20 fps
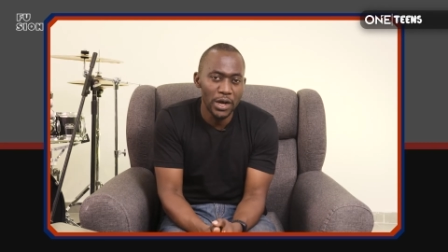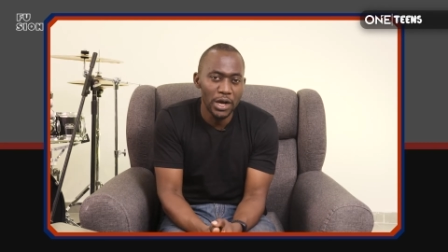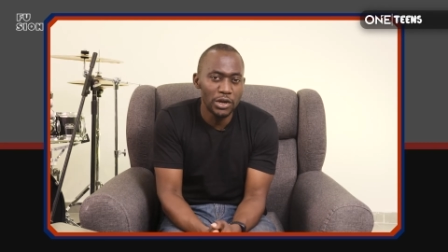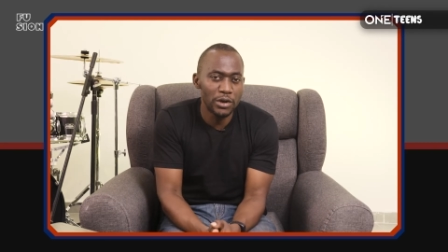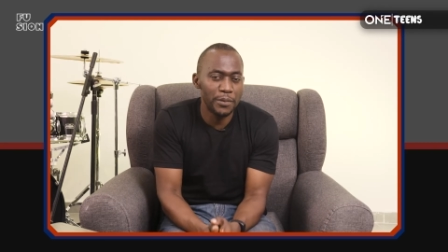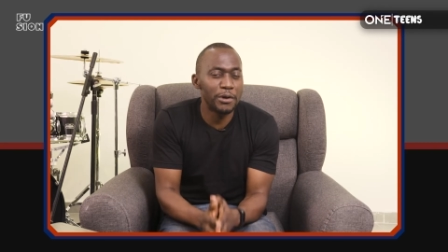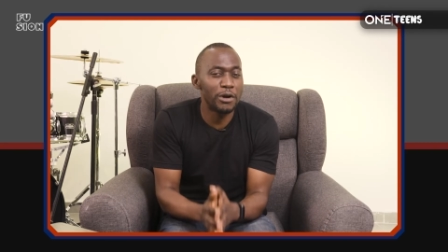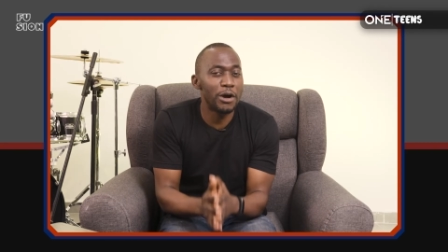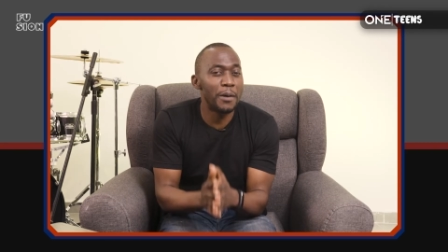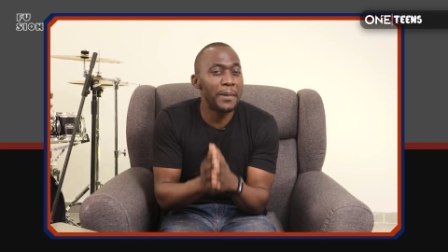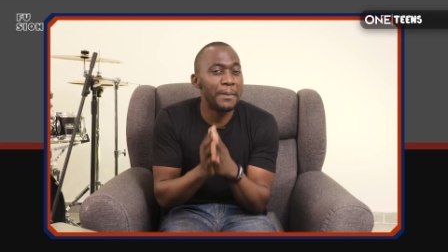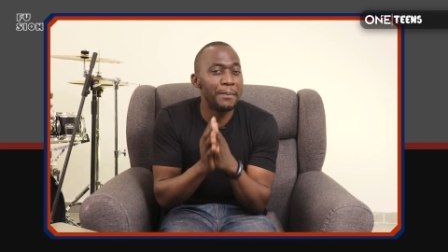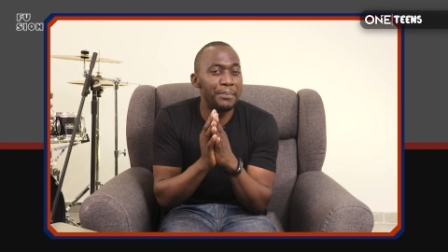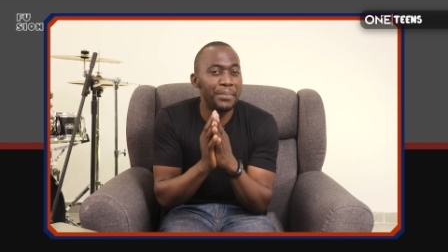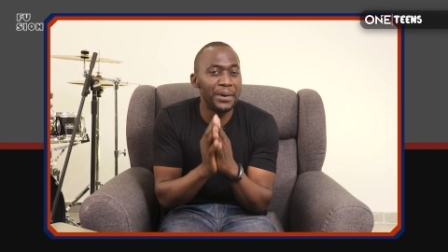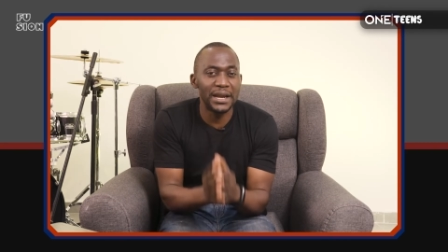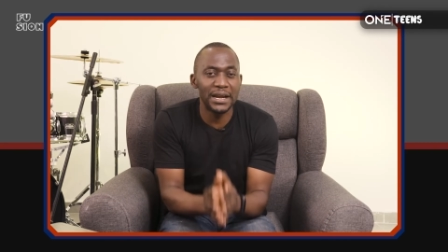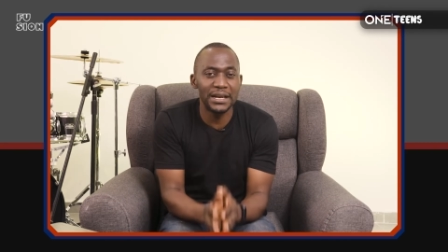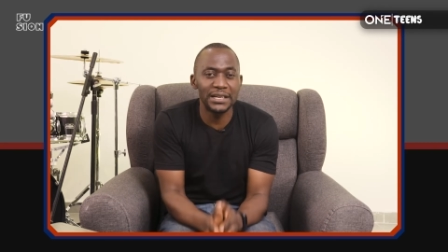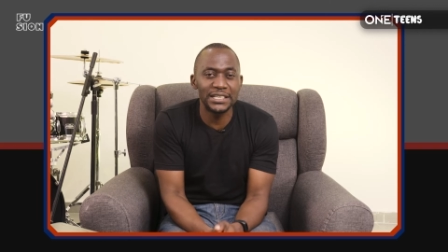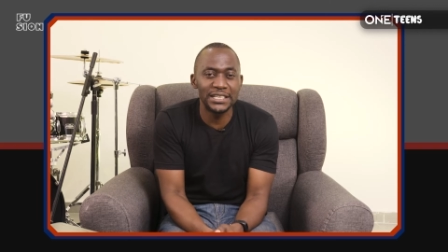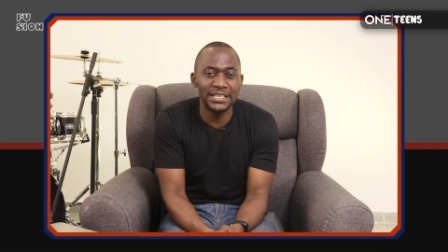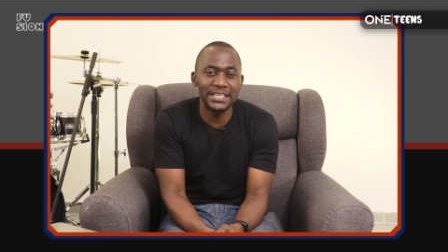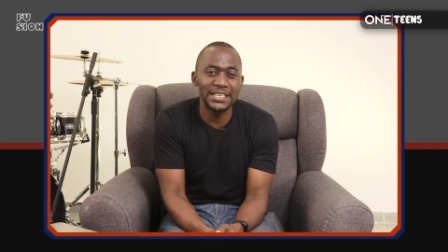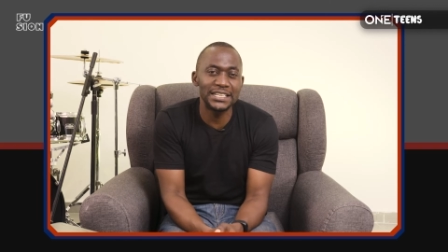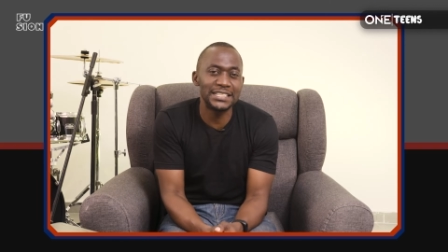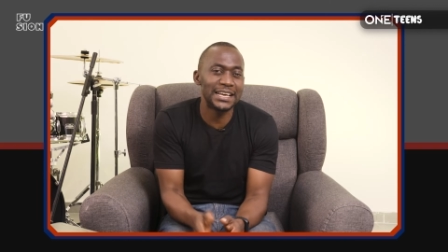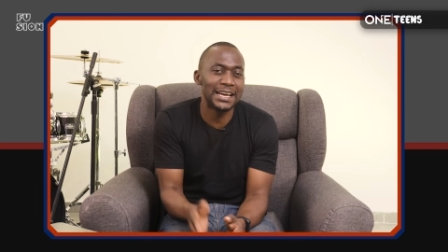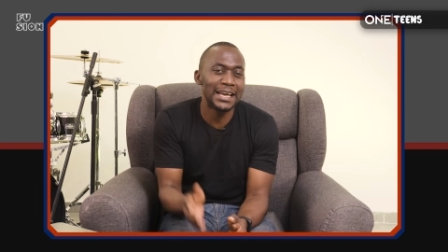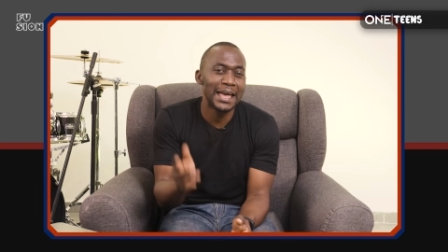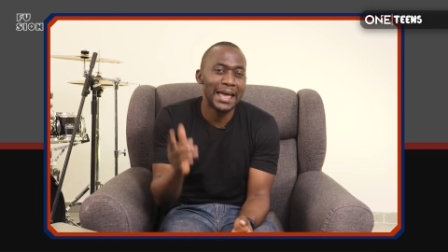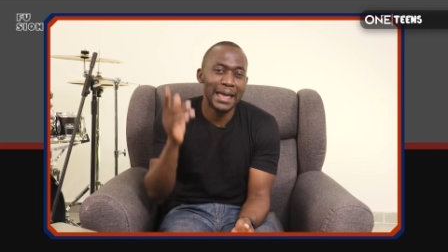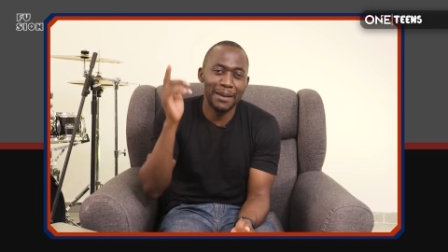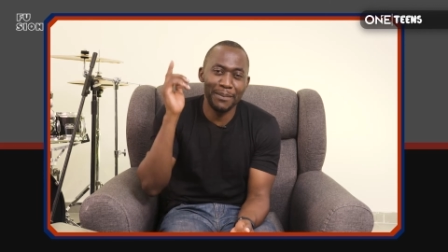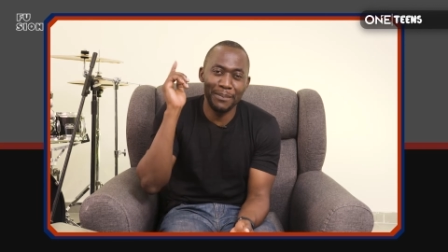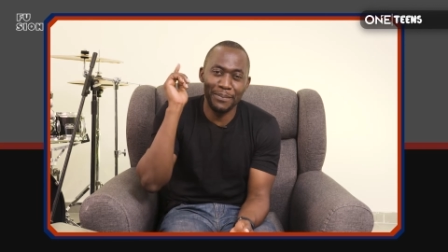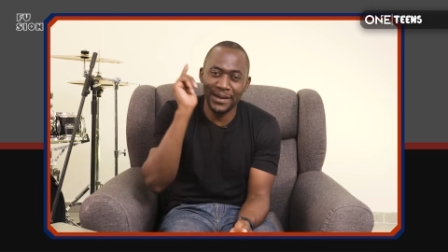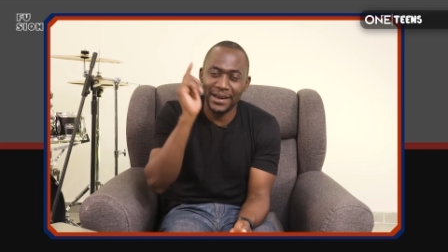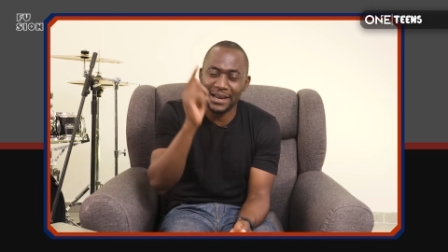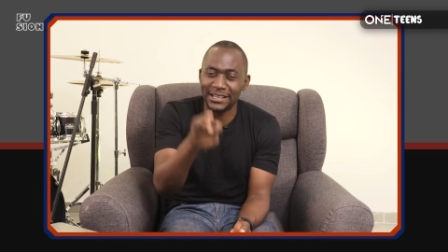to become a better teenager, a
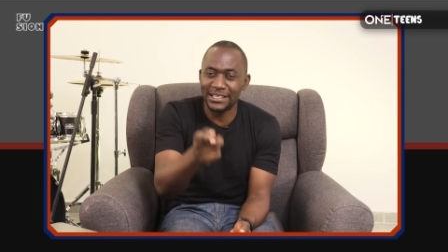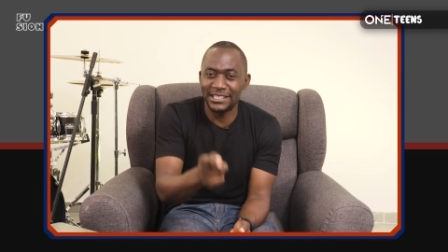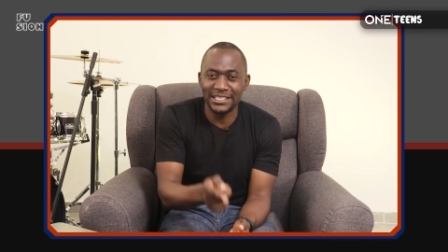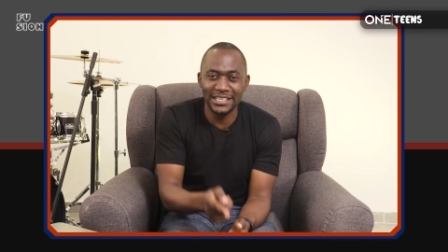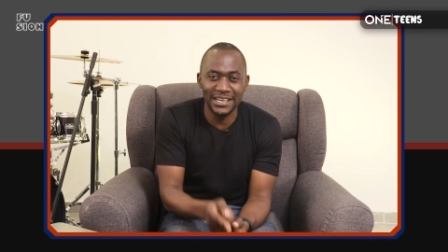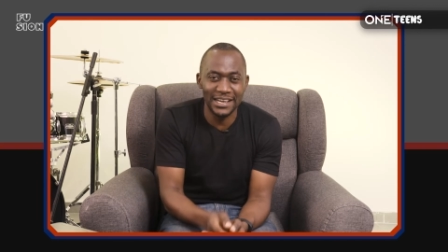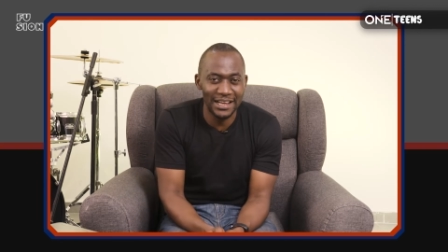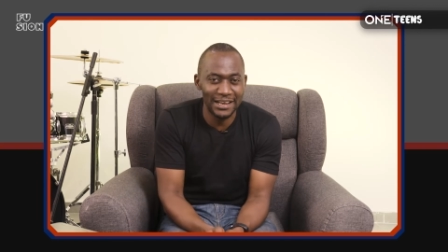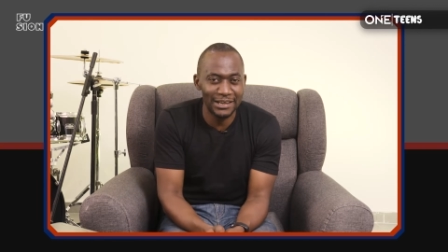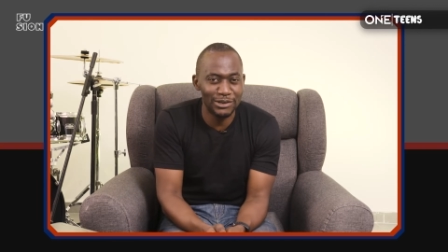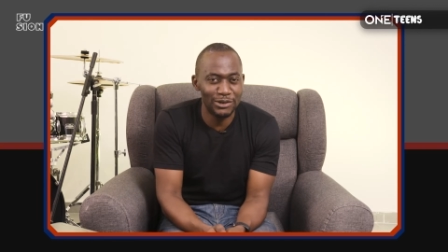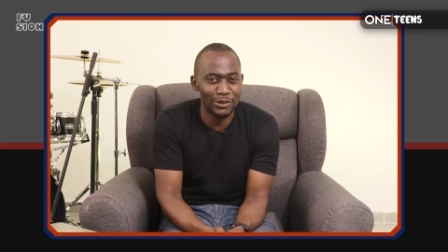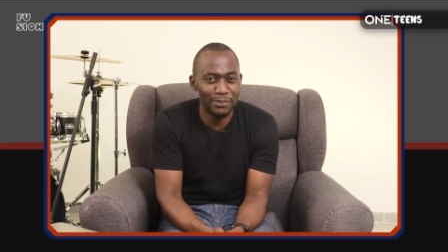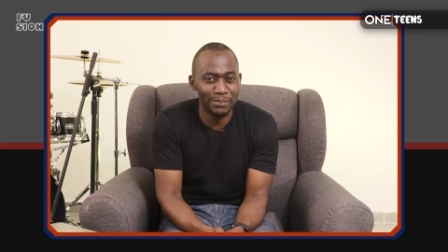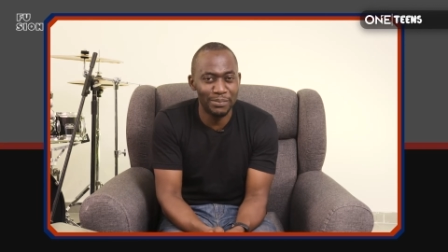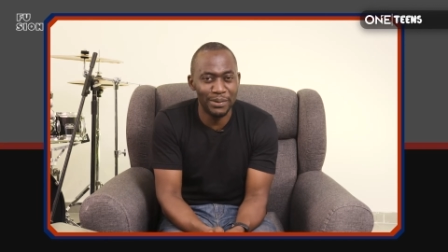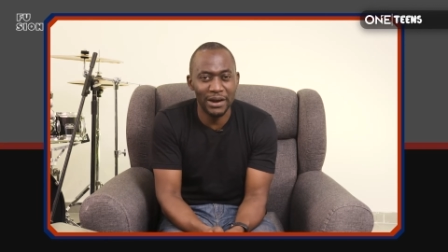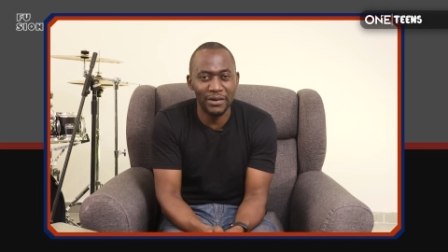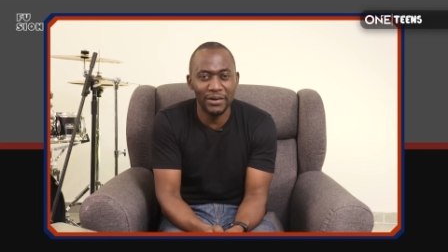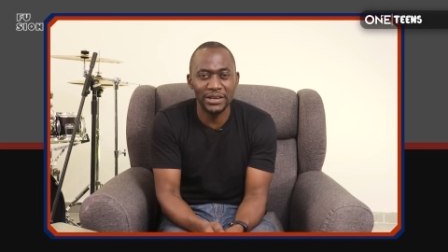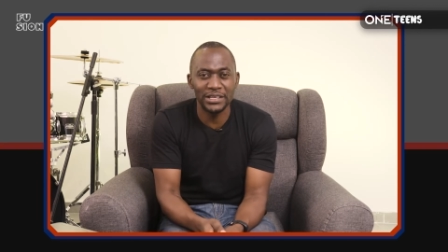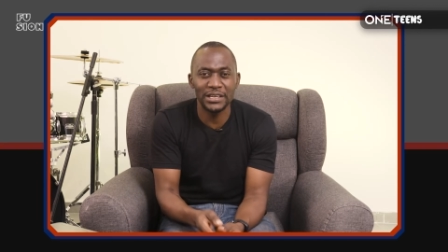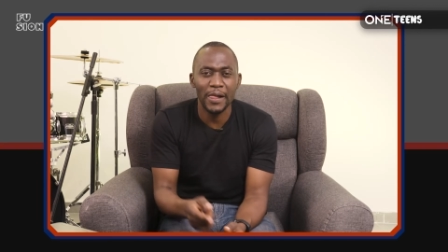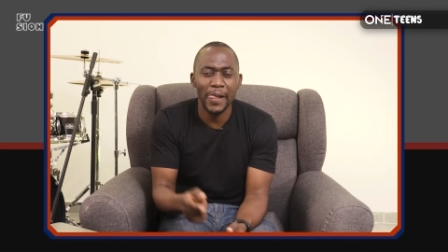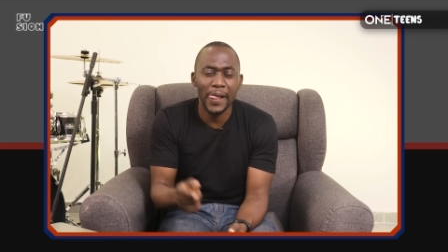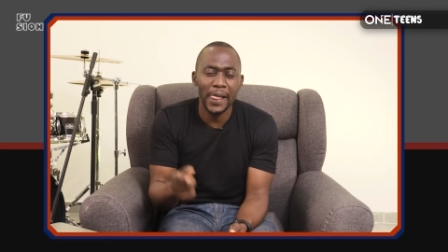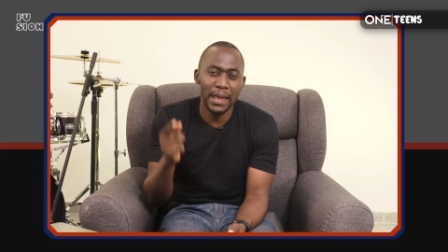better child to your parents,